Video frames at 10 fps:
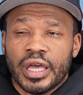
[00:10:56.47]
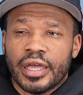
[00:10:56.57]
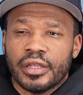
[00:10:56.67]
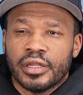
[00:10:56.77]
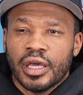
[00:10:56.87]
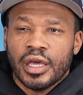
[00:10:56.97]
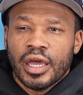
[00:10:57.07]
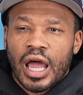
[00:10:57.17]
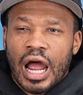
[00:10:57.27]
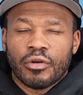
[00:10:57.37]
And
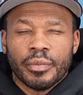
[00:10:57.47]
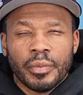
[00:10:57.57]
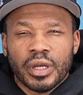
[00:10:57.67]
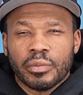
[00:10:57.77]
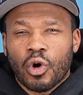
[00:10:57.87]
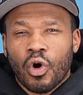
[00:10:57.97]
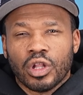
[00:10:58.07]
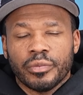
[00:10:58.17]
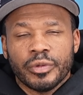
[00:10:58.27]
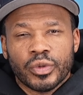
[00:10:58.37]
I remember him
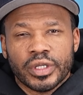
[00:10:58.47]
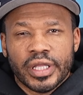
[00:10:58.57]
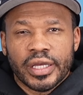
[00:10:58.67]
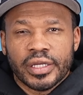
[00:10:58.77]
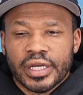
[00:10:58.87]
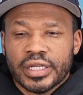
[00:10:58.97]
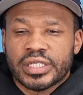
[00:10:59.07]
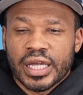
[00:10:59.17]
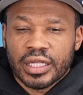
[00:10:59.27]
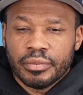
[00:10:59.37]
calling me one day and
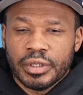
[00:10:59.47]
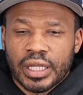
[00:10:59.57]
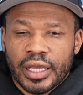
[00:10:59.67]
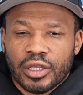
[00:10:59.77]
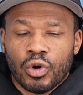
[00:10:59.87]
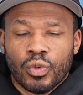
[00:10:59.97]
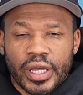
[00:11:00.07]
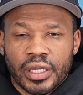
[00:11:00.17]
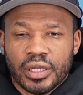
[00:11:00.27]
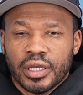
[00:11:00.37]
telling me like, yo, Wayne,